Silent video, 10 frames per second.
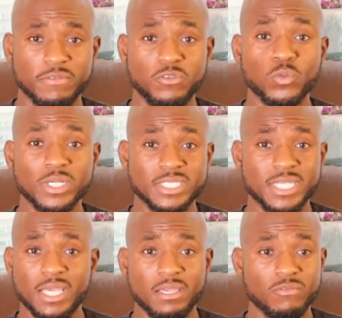If you want to
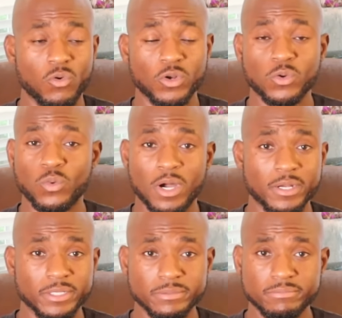save, order
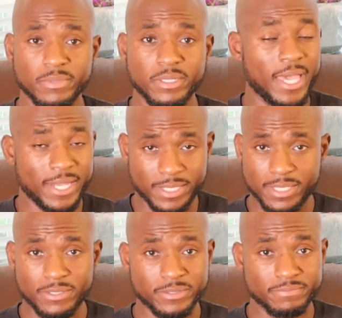water at
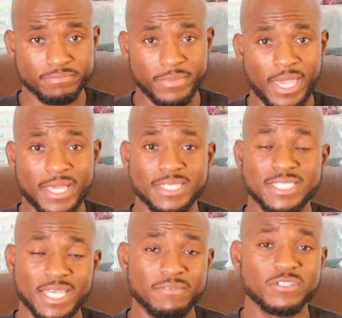dinner and
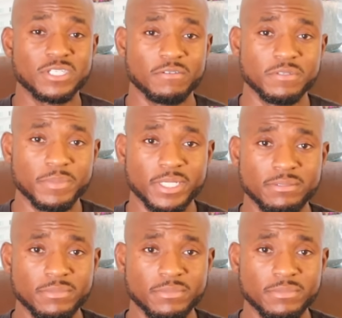save yourself the money.